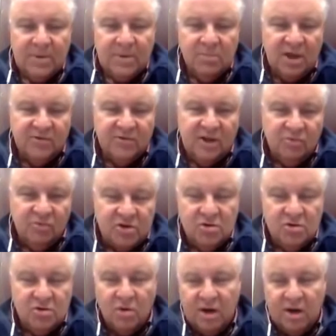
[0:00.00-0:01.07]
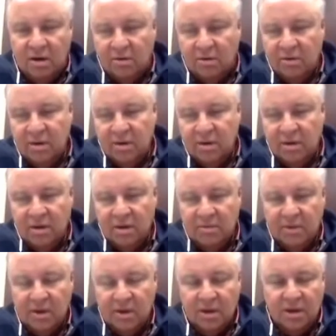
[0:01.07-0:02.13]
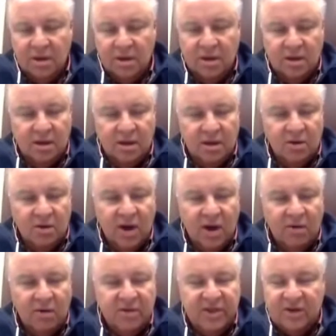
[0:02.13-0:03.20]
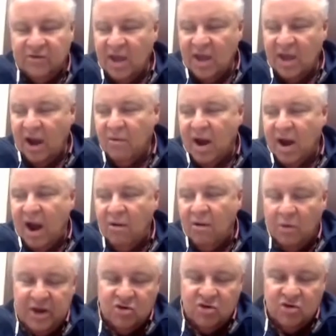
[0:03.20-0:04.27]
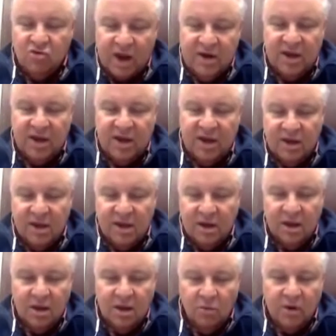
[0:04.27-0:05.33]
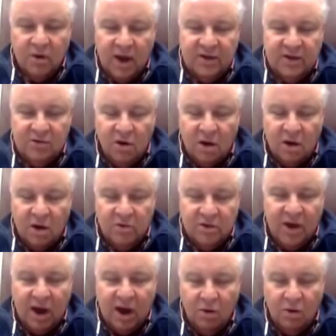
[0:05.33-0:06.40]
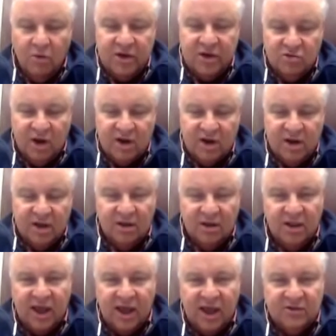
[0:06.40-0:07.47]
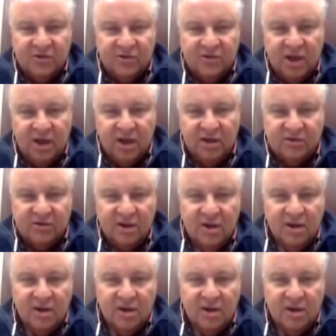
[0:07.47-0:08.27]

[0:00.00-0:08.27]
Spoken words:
because that's what you want to know. How are things? How are we trending? When I talk with you, how are we trending in the last few days?